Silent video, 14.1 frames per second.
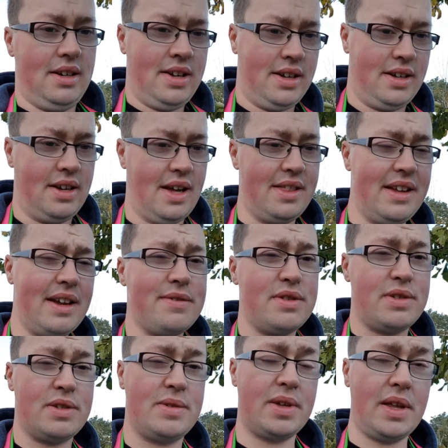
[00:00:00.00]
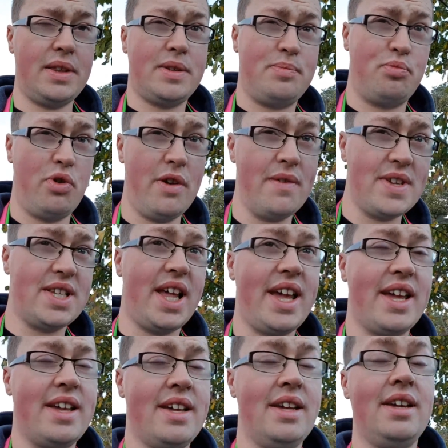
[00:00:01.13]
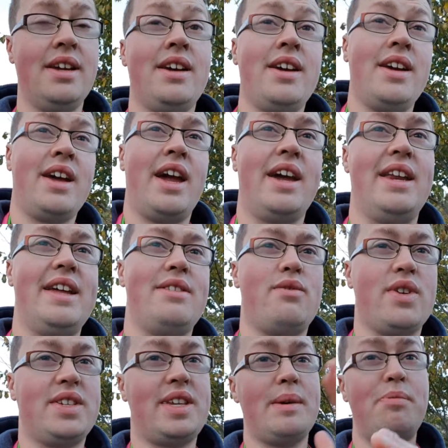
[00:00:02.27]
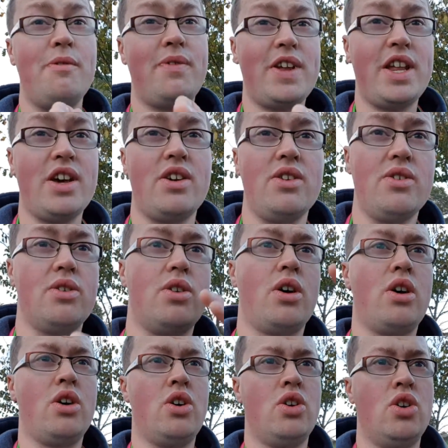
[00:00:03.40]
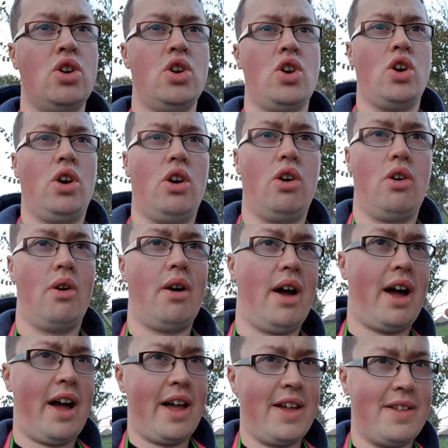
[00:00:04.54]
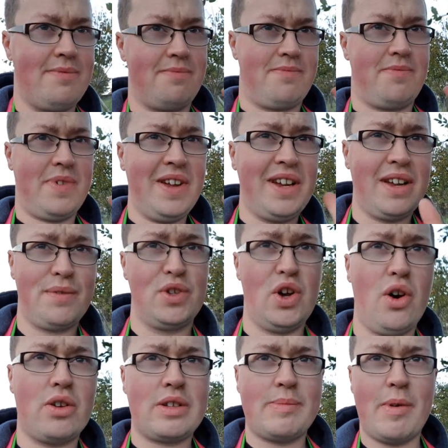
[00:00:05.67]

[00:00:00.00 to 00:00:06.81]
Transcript: I think I've said this previously in either a separate video or I think I've talked